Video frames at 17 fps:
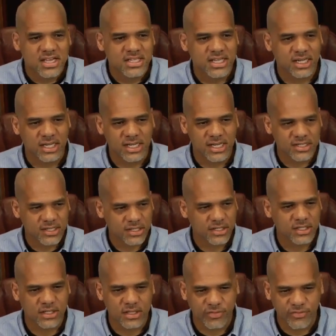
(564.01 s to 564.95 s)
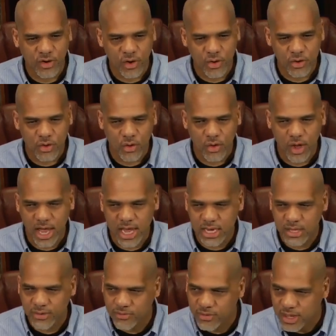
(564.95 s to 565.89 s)
to listen to the vocal,
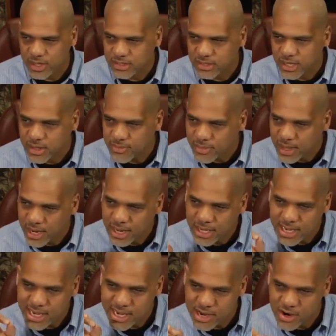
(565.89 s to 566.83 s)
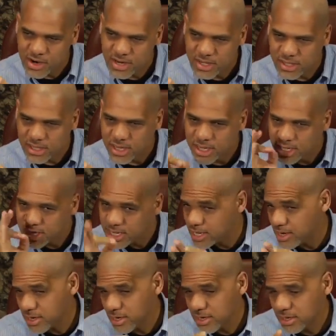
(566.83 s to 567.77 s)
and it's like, man, I hear it
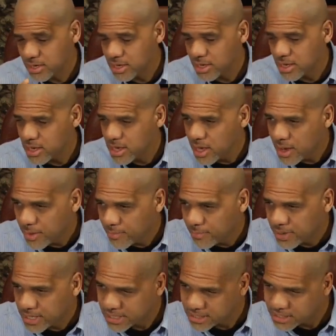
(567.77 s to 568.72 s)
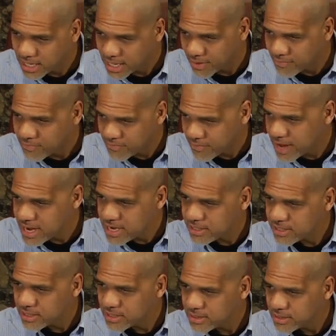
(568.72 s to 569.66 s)
here, but it's like a
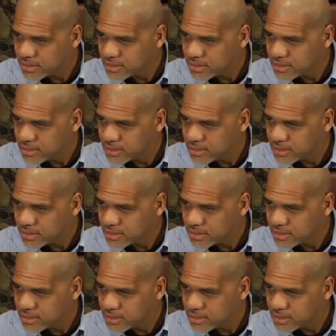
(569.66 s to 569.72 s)
faint,